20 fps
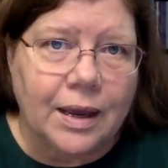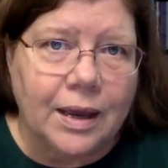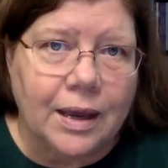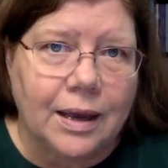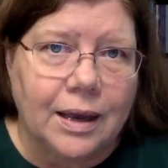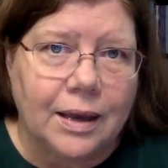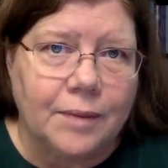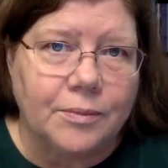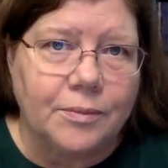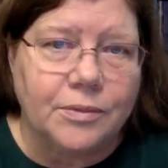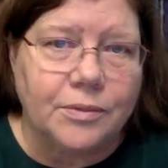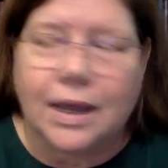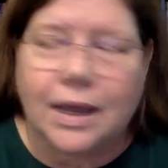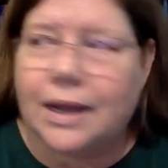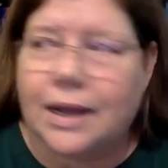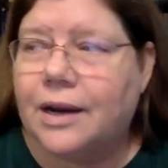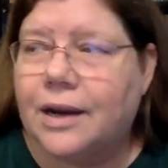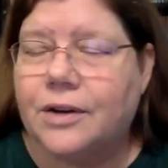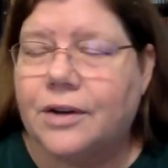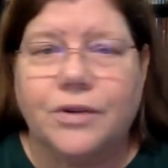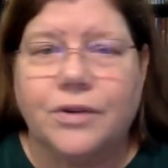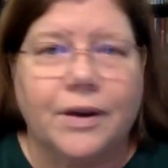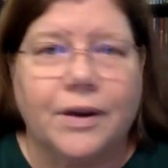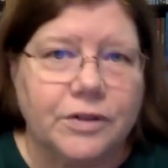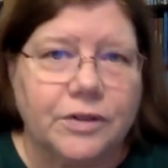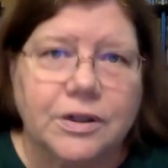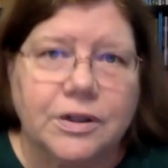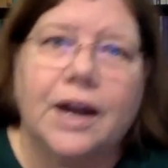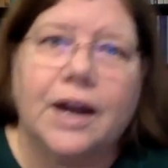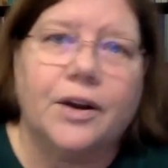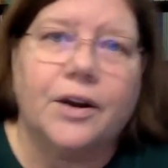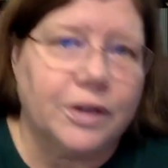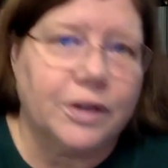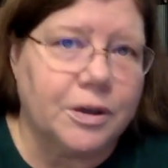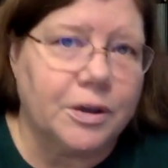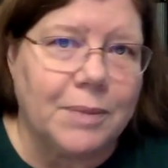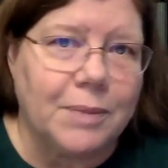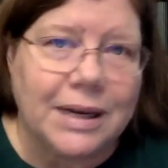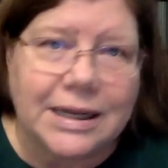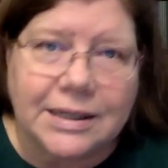And I traveled to
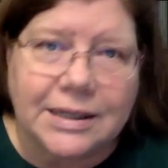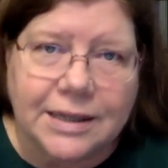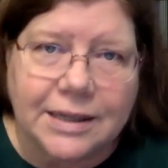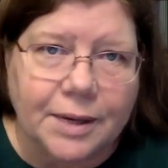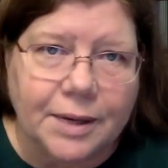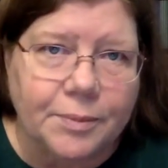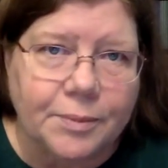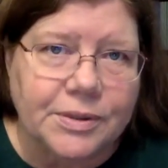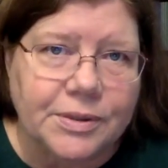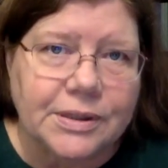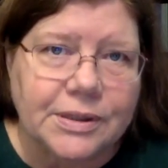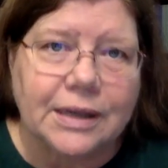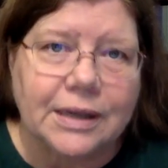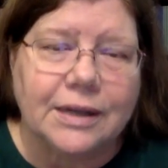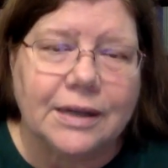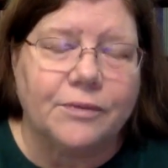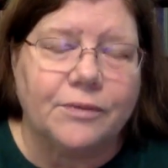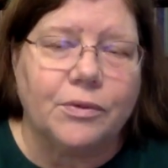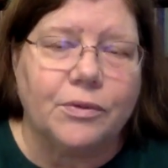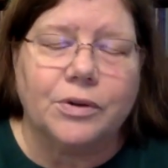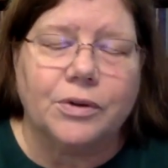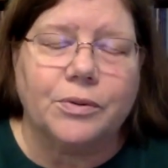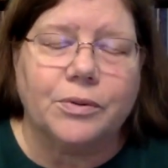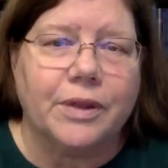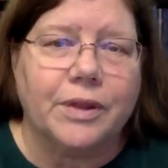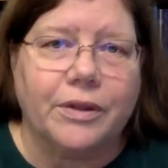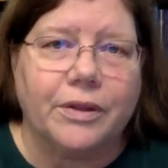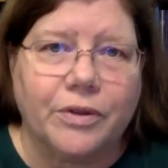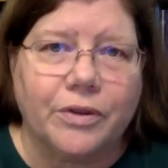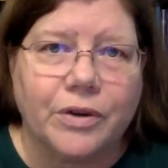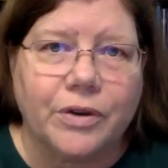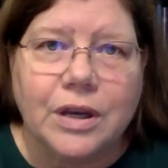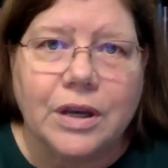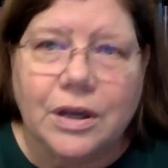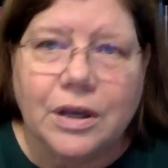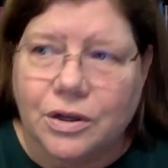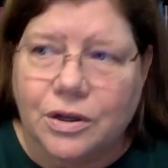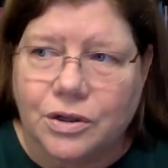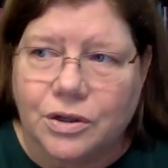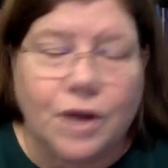Ireland many times and have worked with other
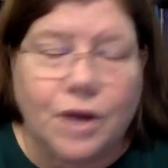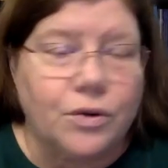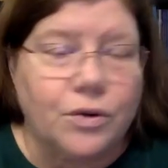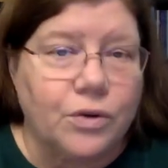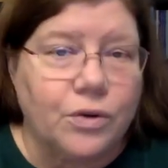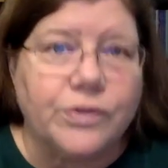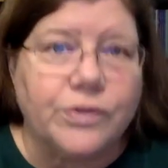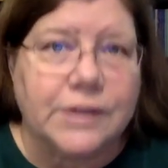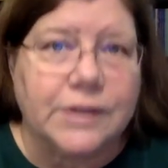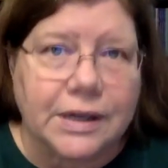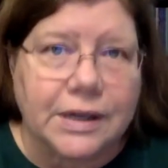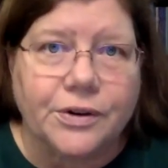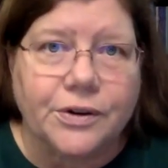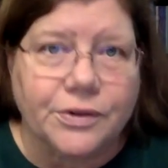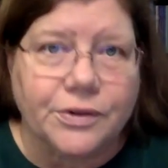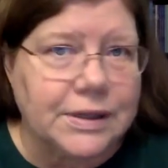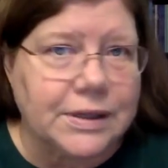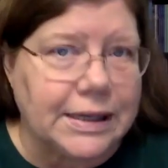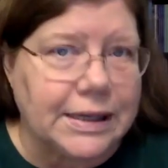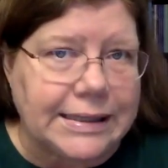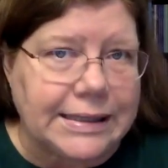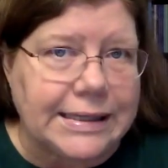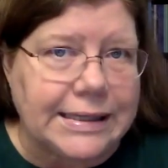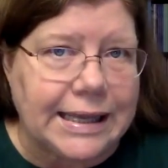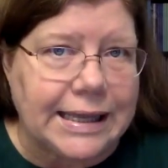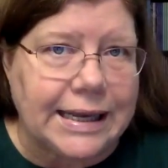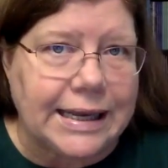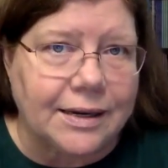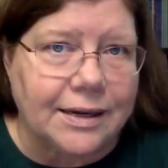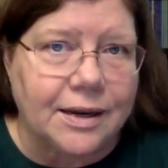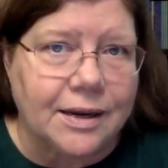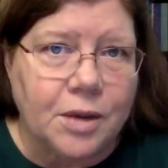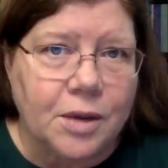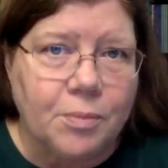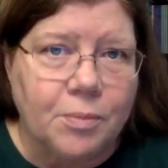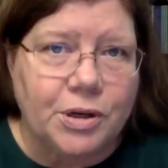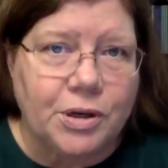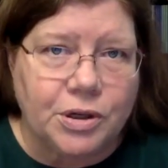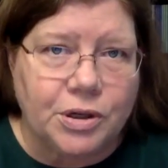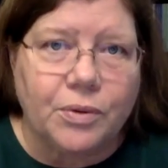sean-nos singers since then.
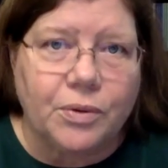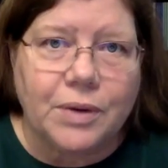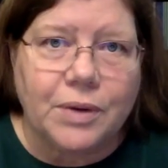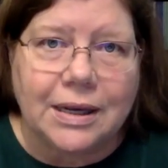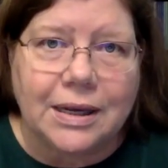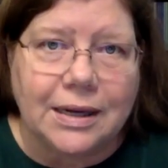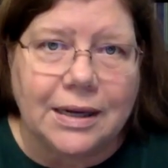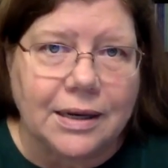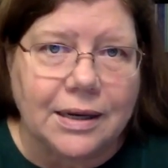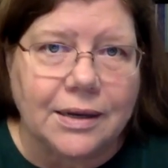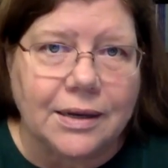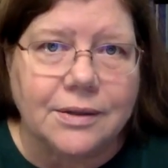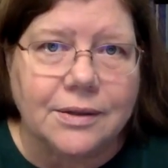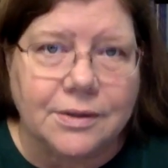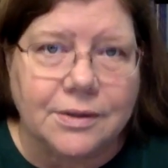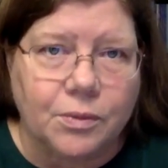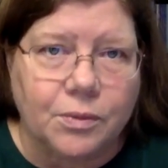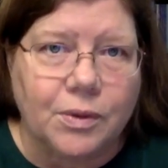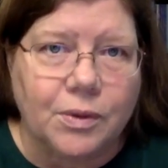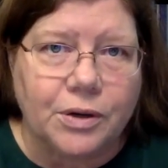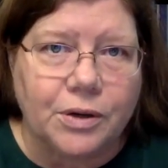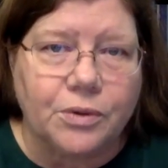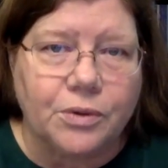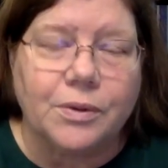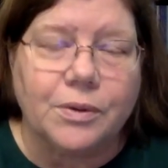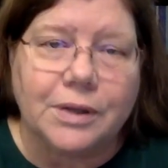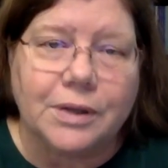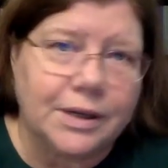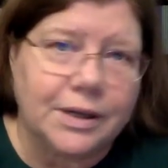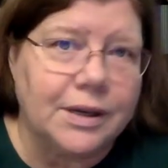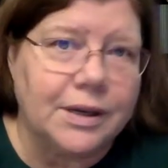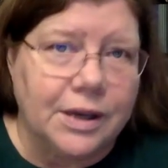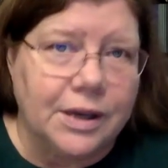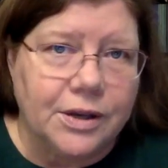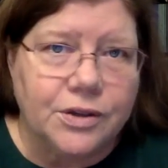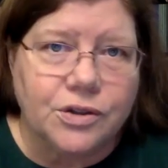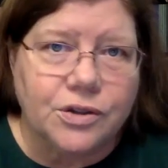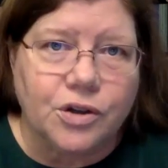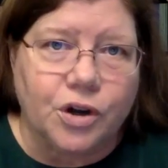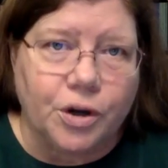But Joe Heaney is the one who really
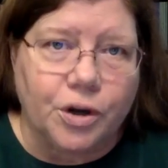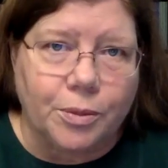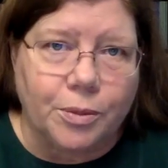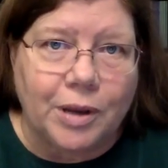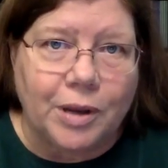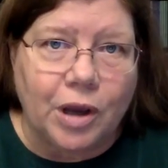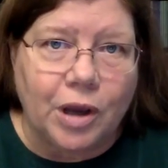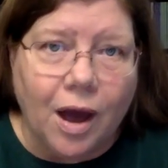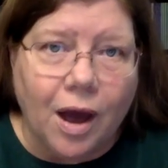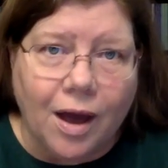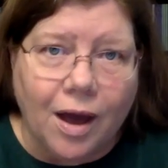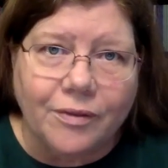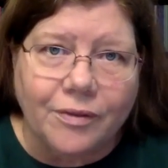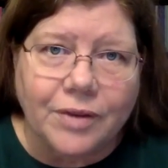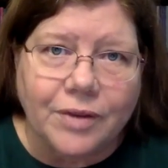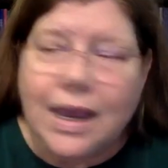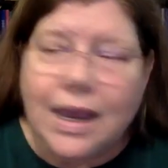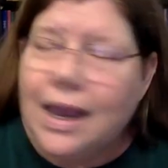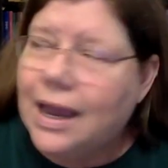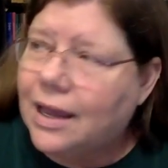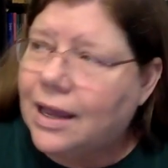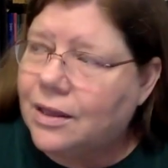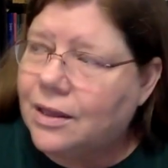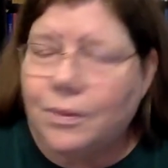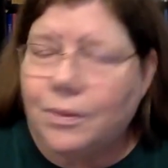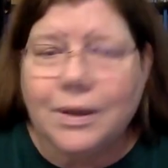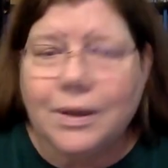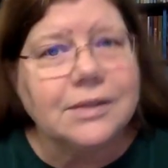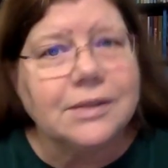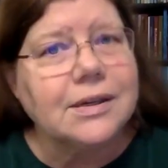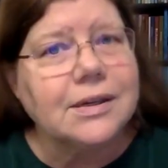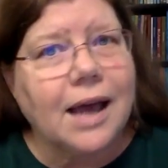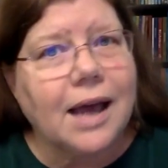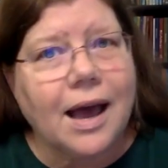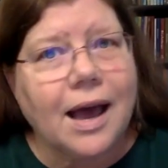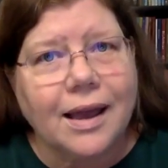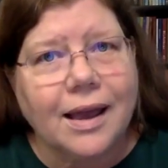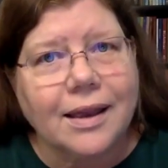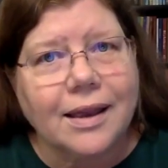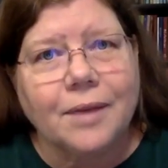started me off. And the reason
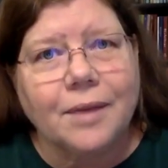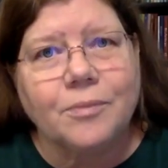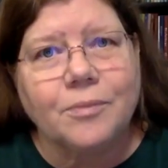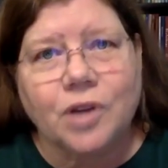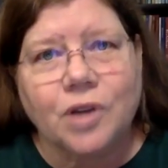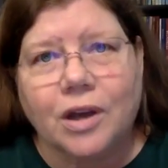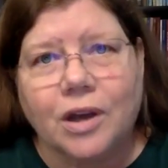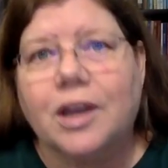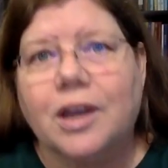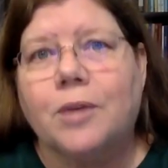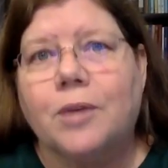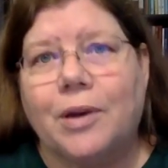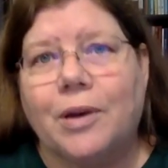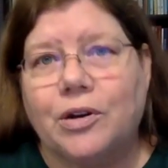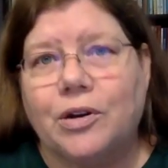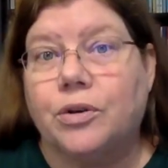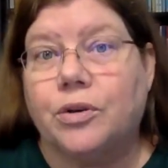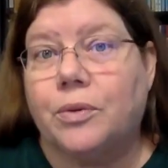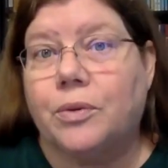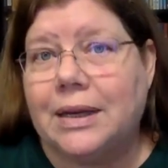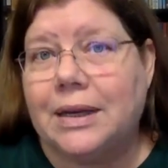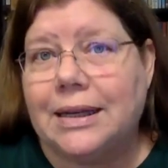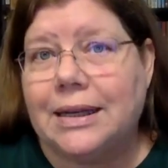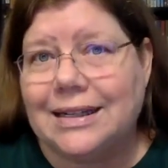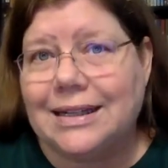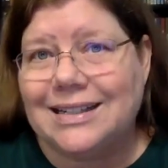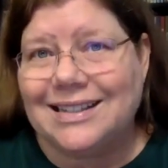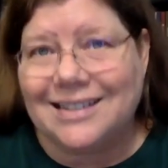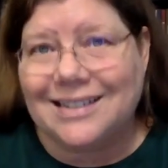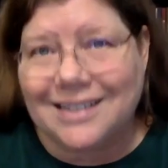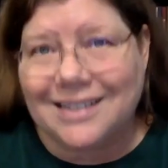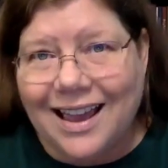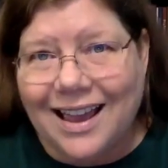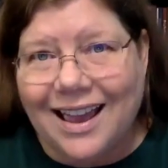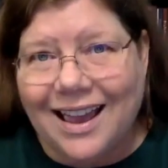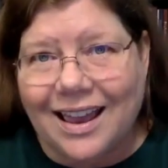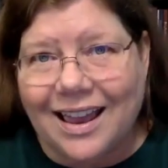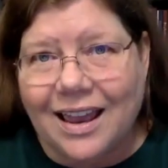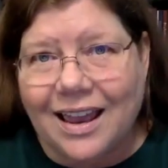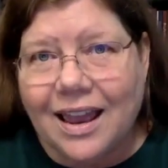I am talking about Joe Heaney
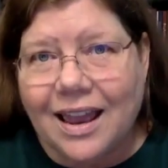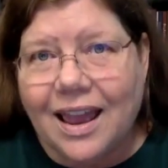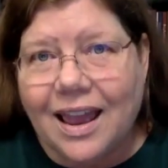today